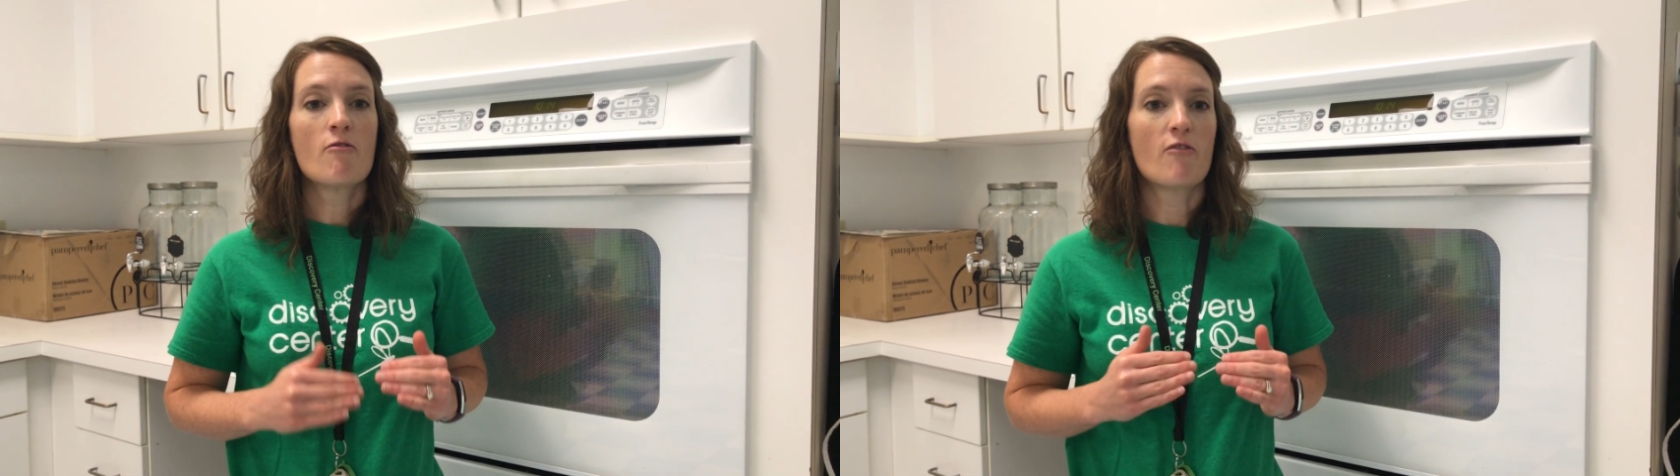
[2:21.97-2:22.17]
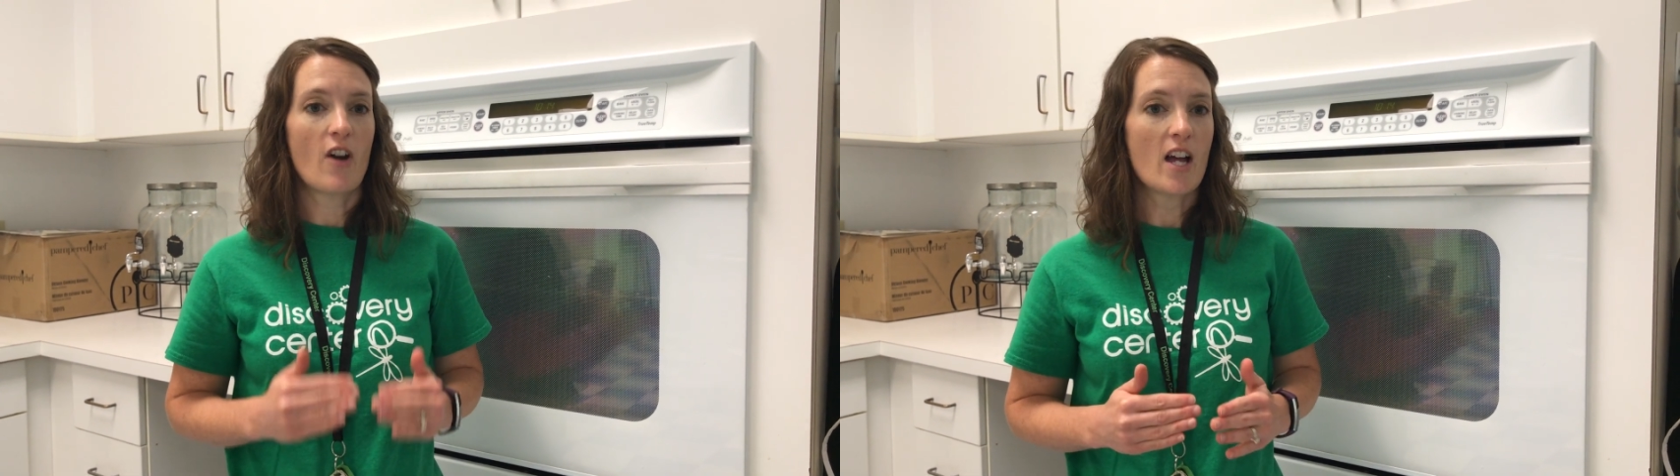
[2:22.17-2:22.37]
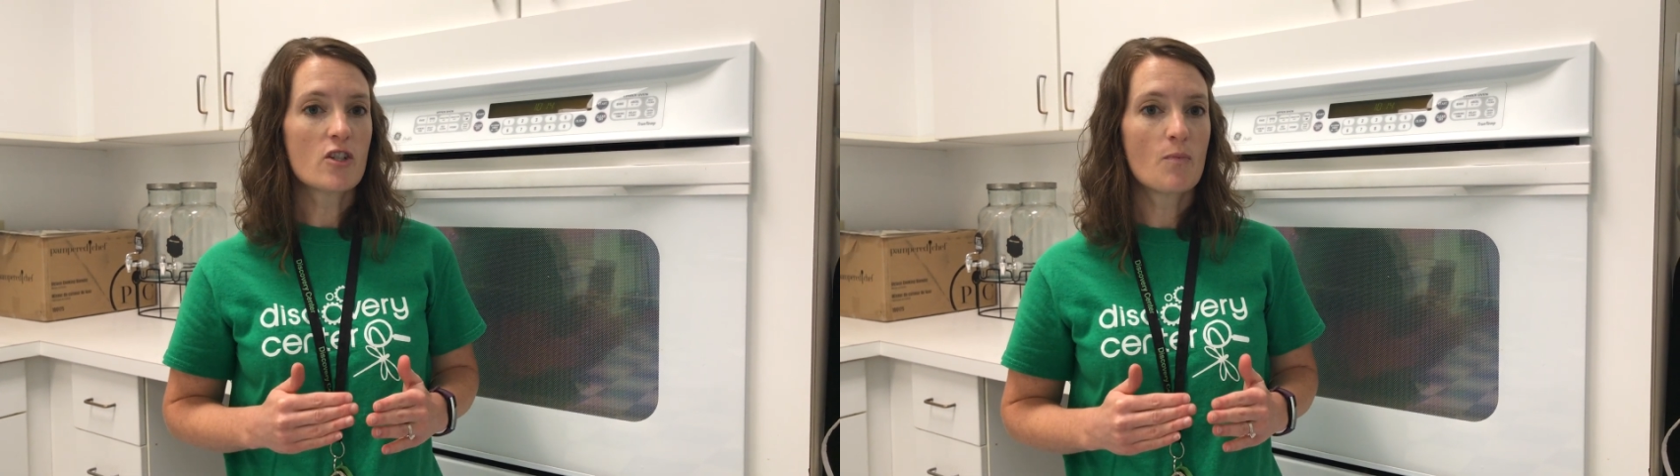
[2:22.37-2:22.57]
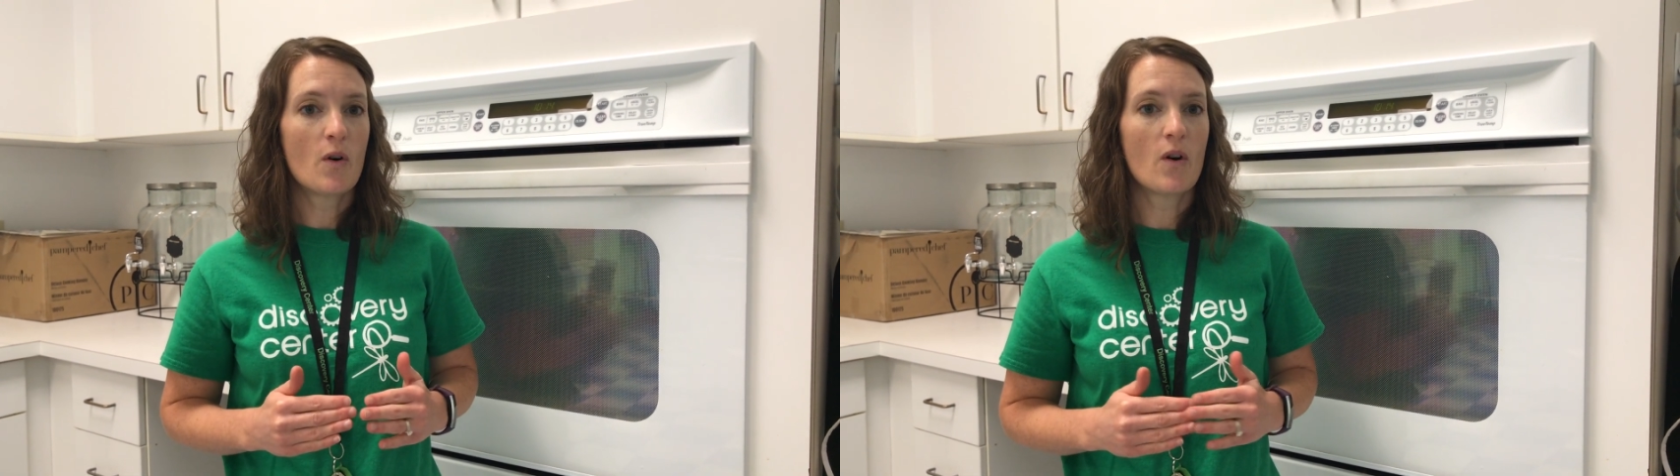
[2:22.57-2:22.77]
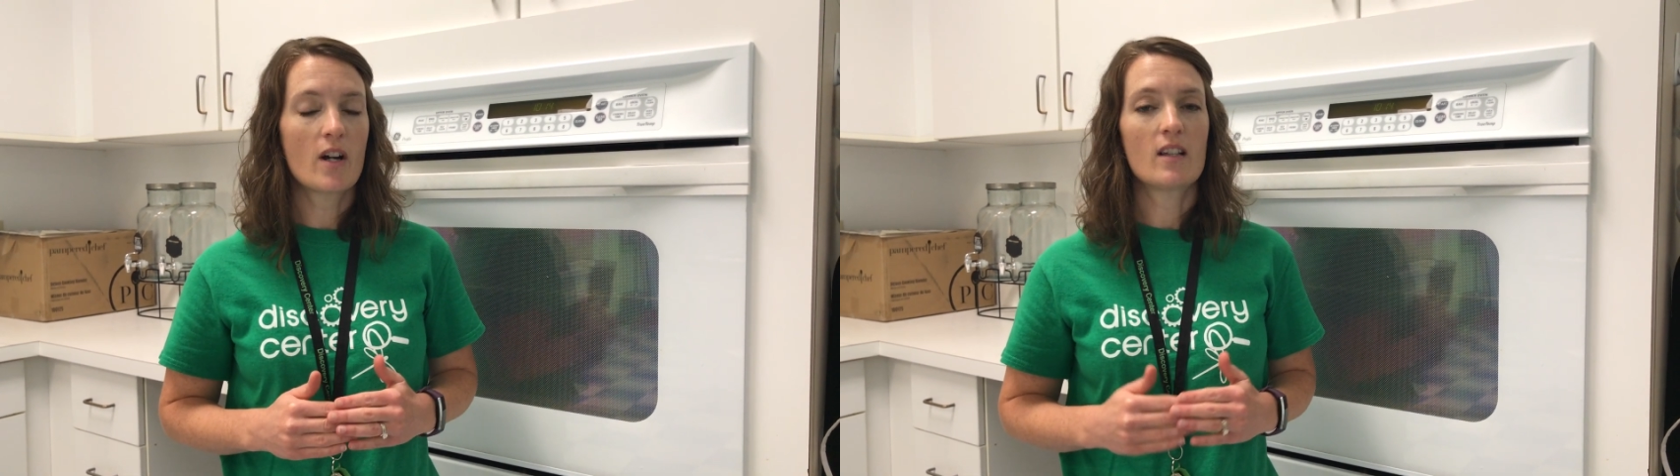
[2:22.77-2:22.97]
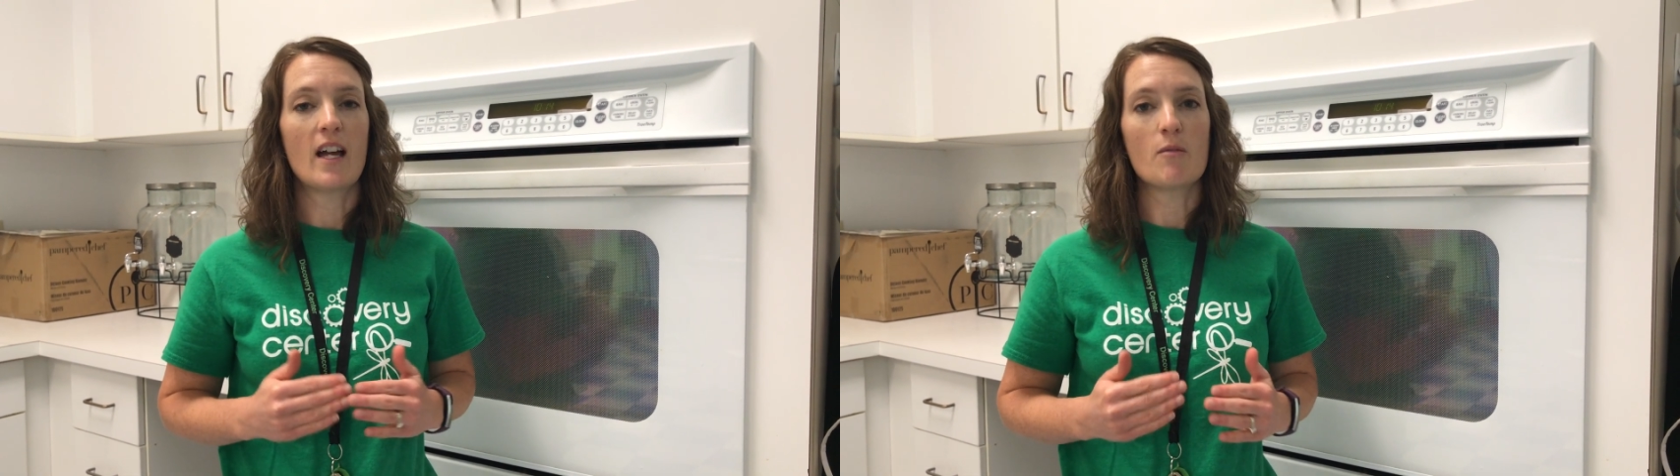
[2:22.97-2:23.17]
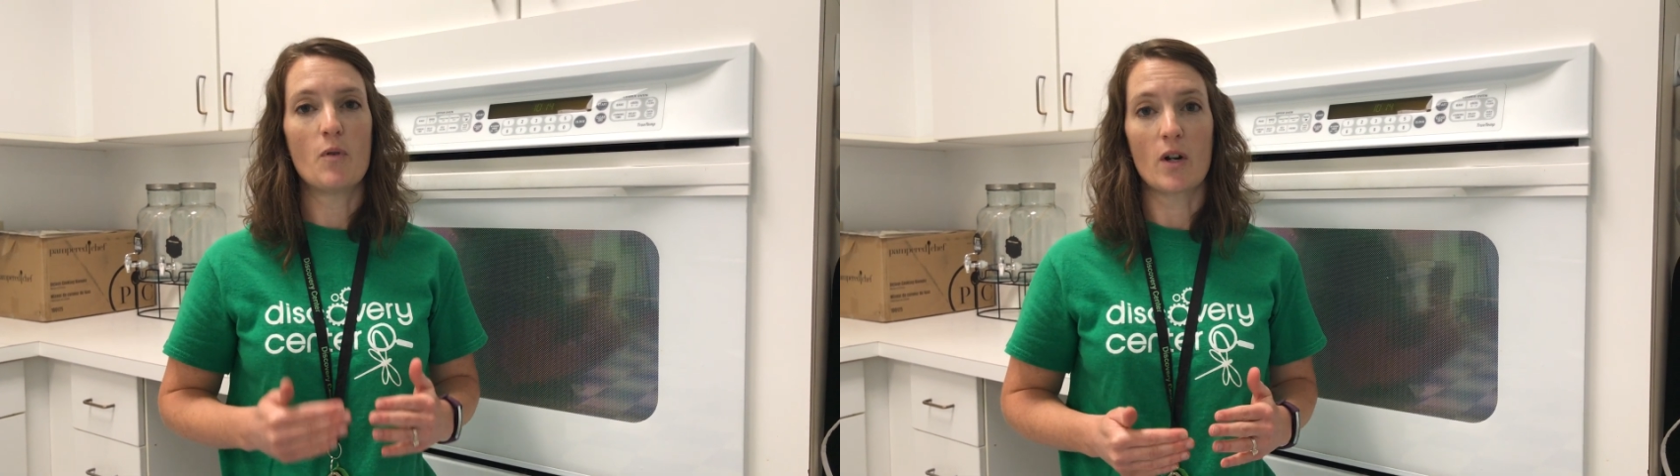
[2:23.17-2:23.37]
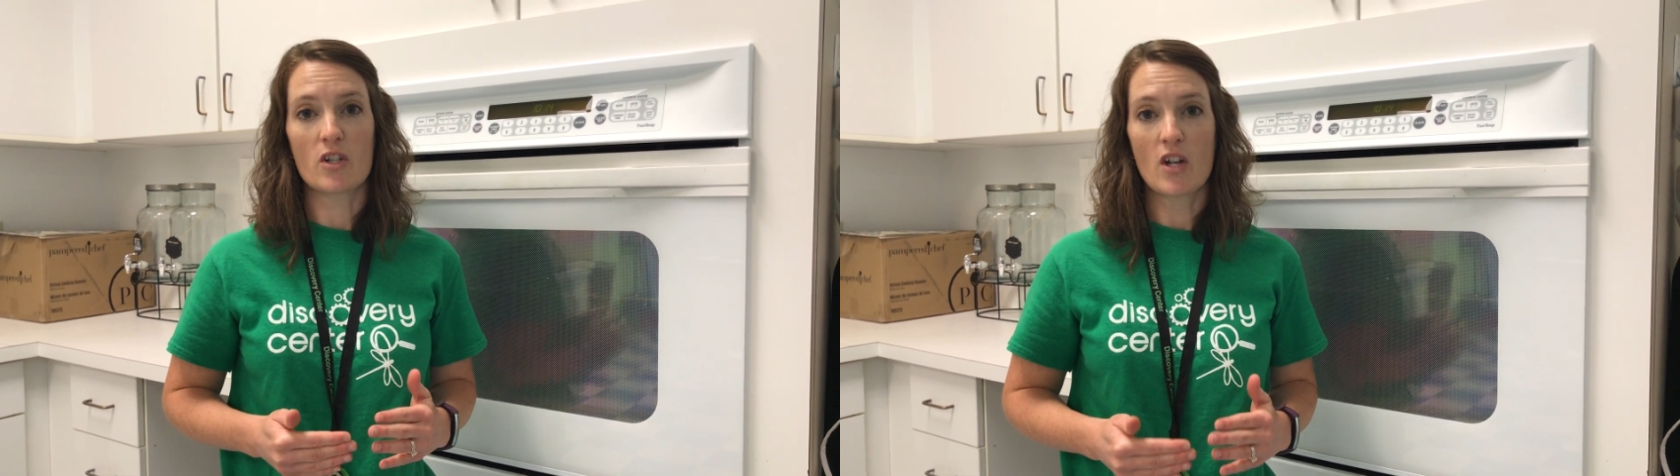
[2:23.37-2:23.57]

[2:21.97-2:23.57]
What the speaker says: Fresh pork, like pork